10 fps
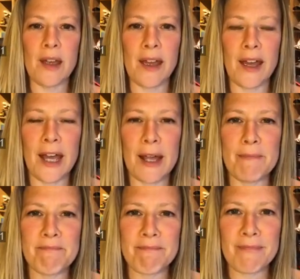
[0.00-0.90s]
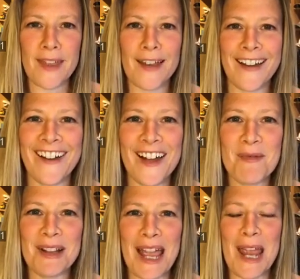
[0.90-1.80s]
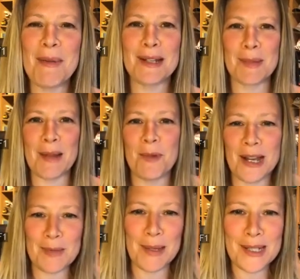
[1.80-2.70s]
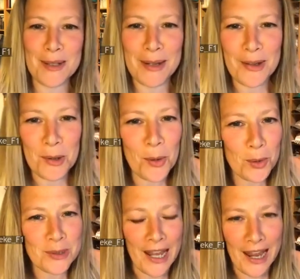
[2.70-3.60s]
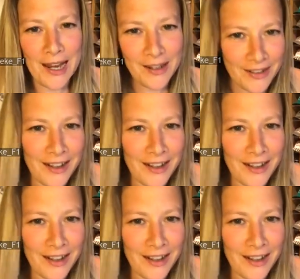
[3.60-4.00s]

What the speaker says: I will let him explain what he's been doing all day.